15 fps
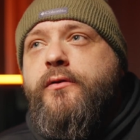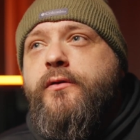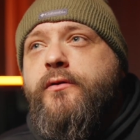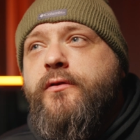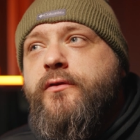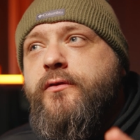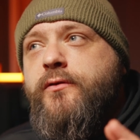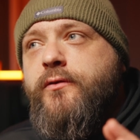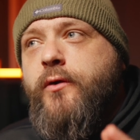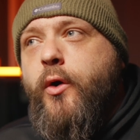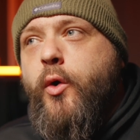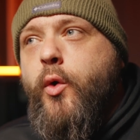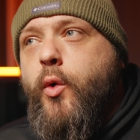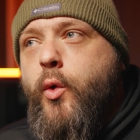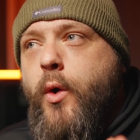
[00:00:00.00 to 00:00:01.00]

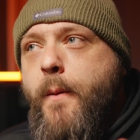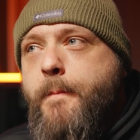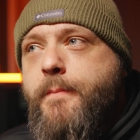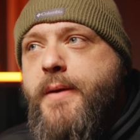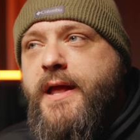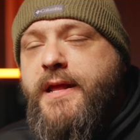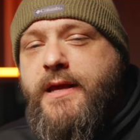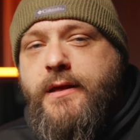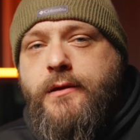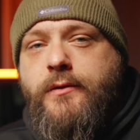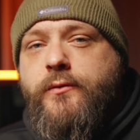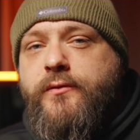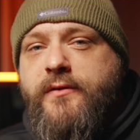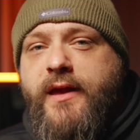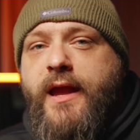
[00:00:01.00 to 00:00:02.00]
so many used